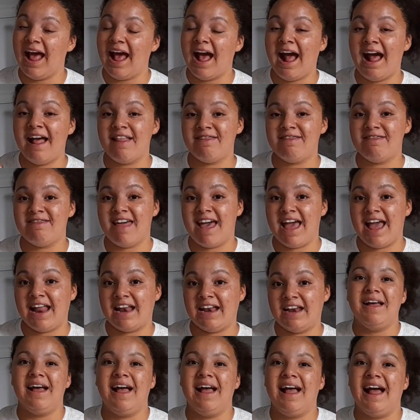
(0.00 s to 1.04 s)
and then
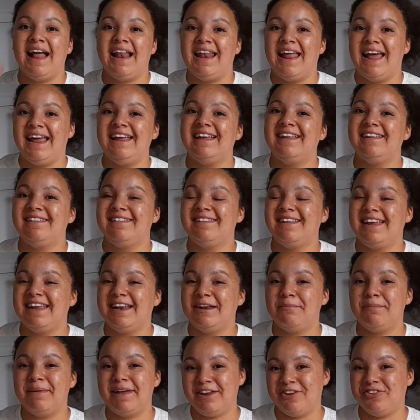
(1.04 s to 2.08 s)
I like seeing a
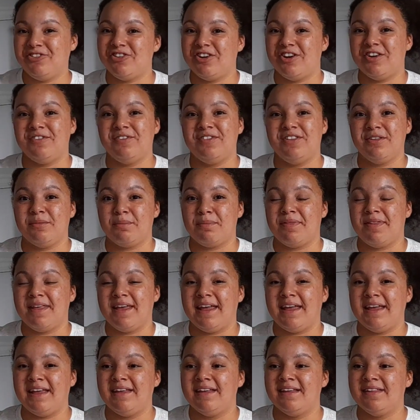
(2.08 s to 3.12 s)
picture of
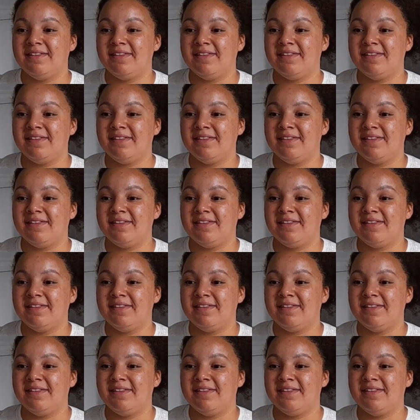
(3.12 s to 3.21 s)
something